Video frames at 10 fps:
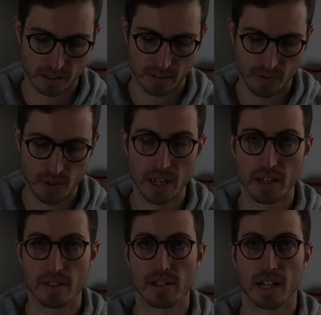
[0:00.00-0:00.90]
hear
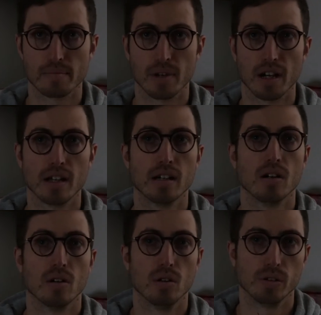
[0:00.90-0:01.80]
the sound of my
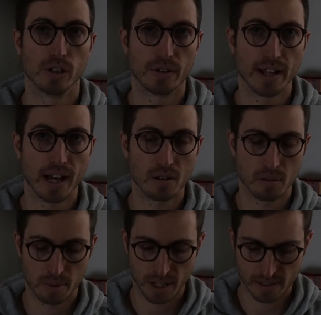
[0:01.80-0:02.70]
audio now
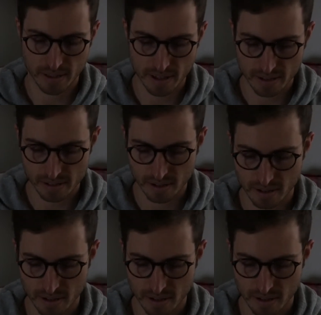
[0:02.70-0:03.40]
compared to this.